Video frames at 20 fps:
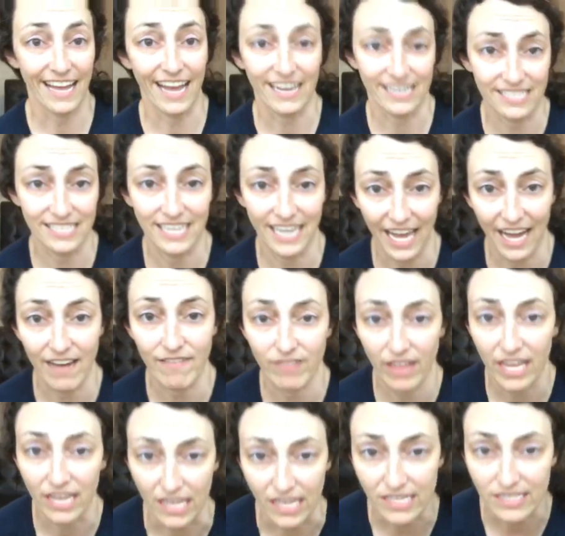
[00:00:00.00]
actually have
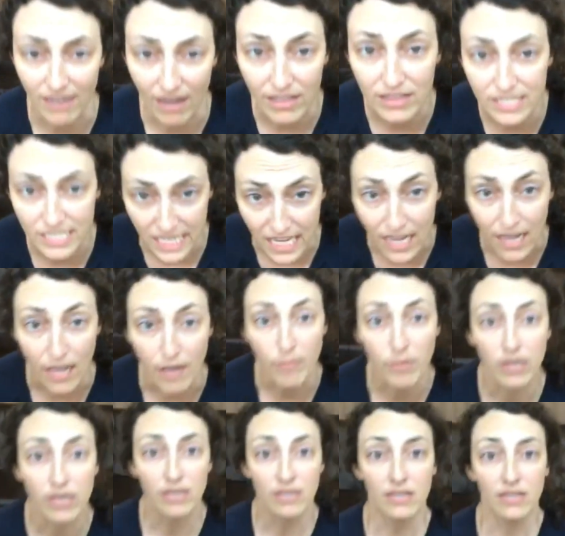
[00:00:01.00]
ladies on the
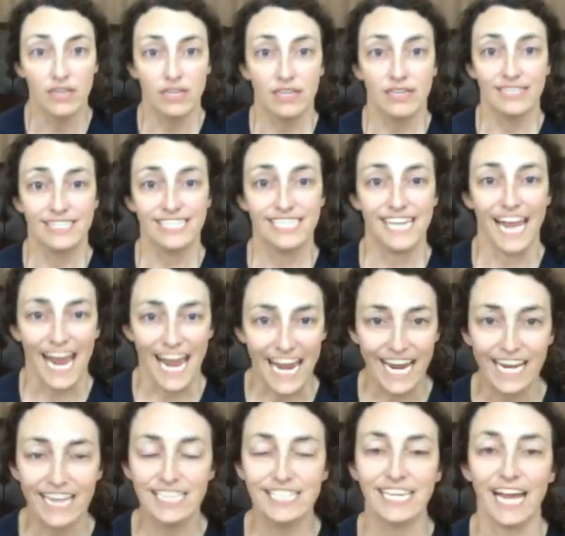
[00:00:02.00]
team
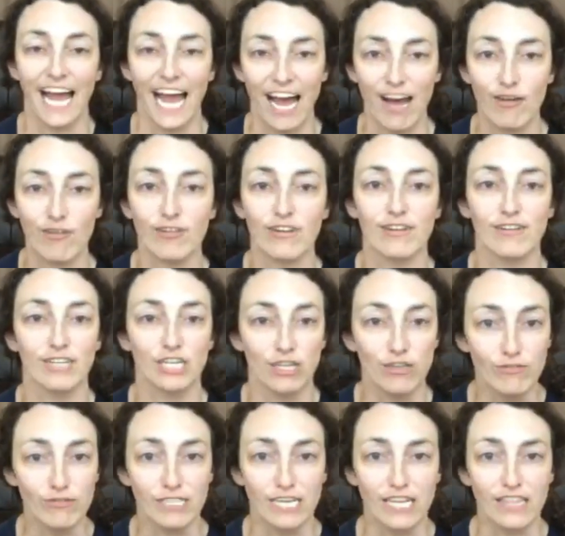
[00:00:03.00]
change how they're
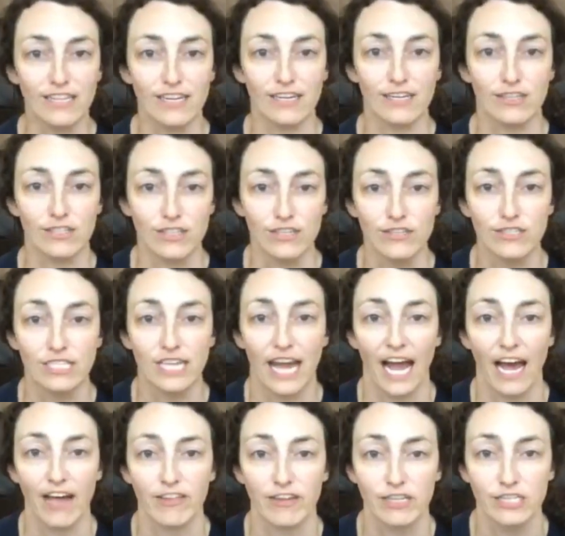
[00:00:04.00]
using their glutes,
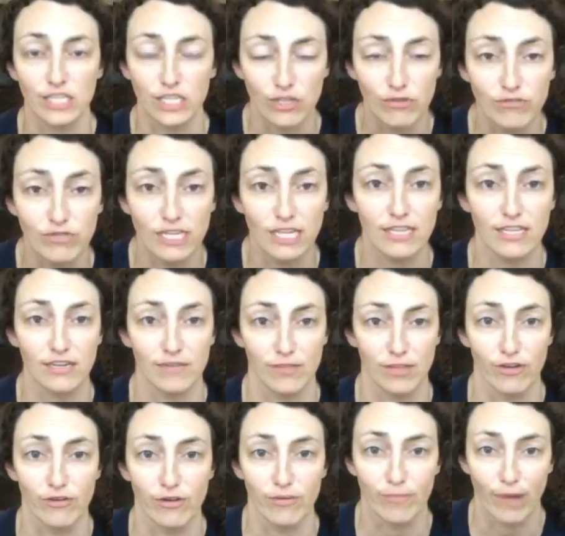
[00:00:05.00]
how they're using their
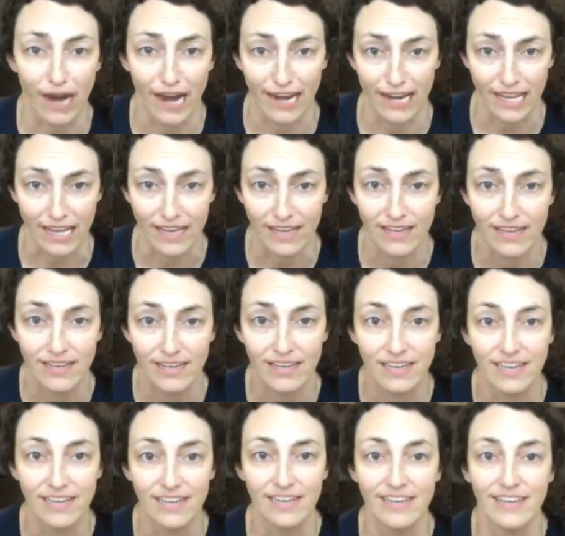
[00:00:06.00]
lower body.
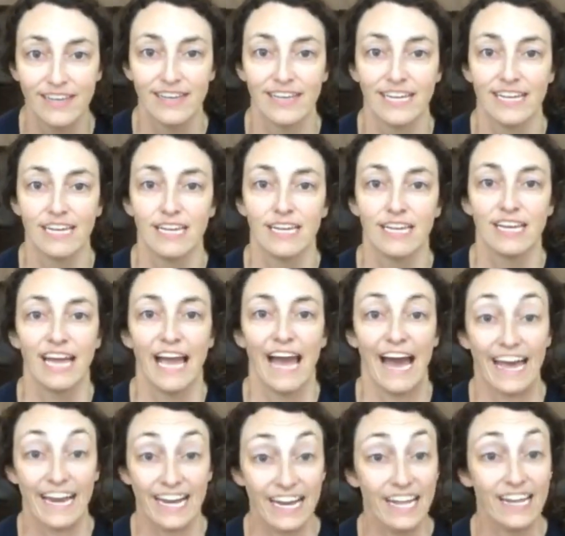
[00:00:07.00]

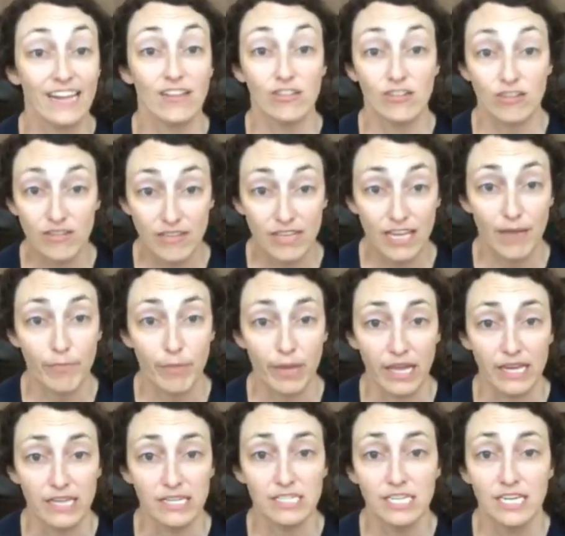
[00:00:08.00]
Adding in a little hip
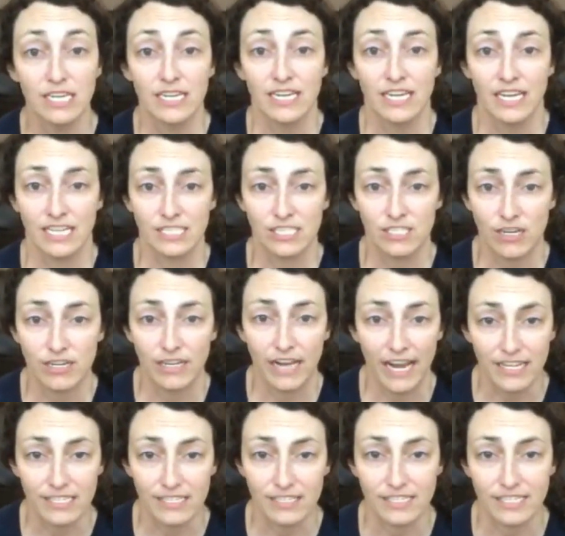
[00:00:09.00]
hinge in certain
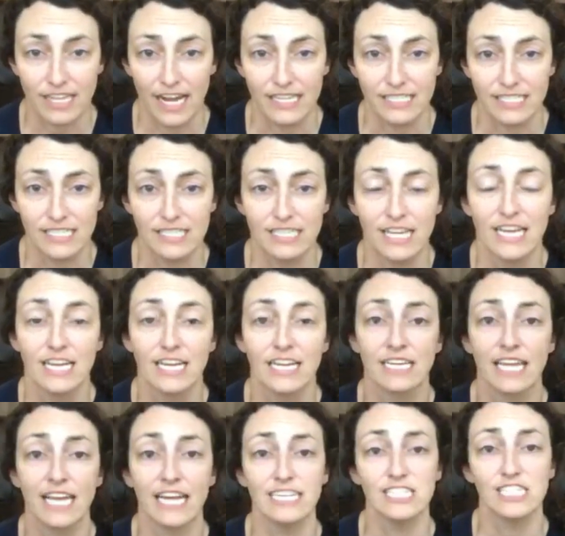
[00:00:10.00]
exercises
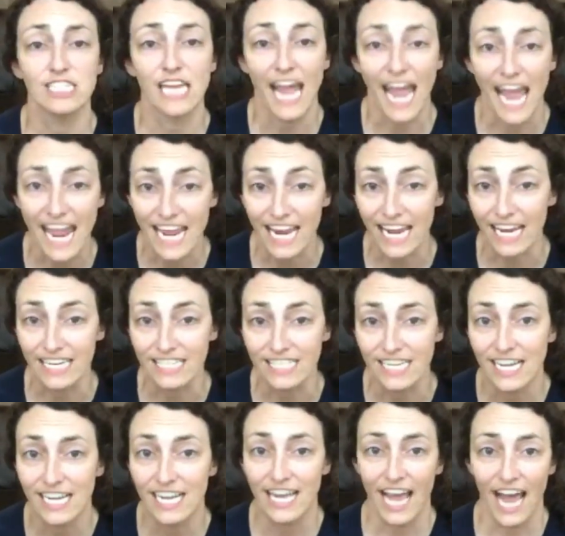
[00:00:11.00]
can change
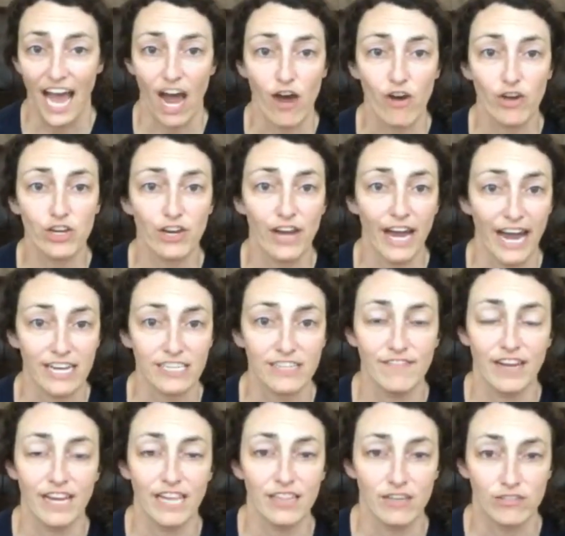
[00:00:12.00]
how you're
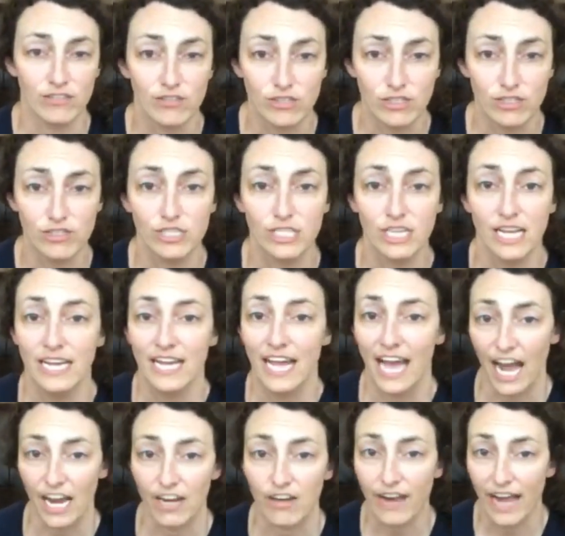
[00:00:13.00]
activating those glutes,
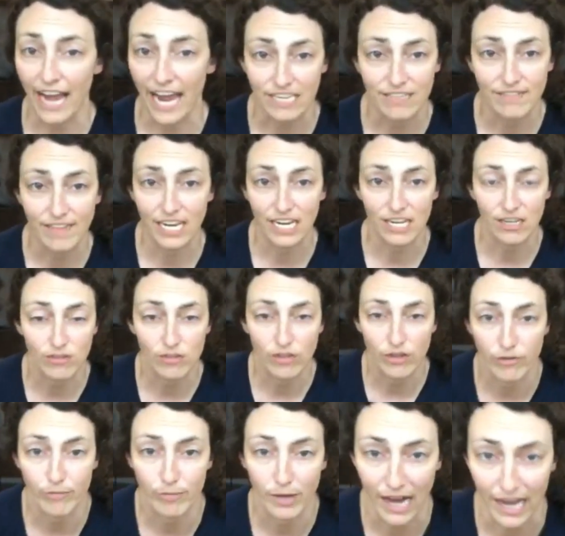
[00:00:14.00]
how you're activating your
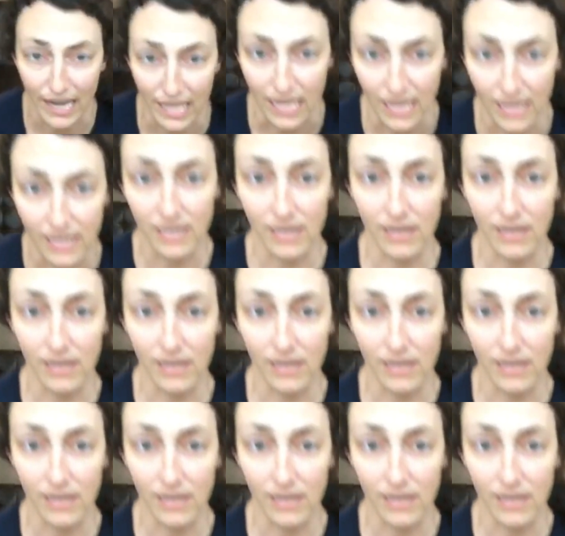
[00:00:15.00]
lower body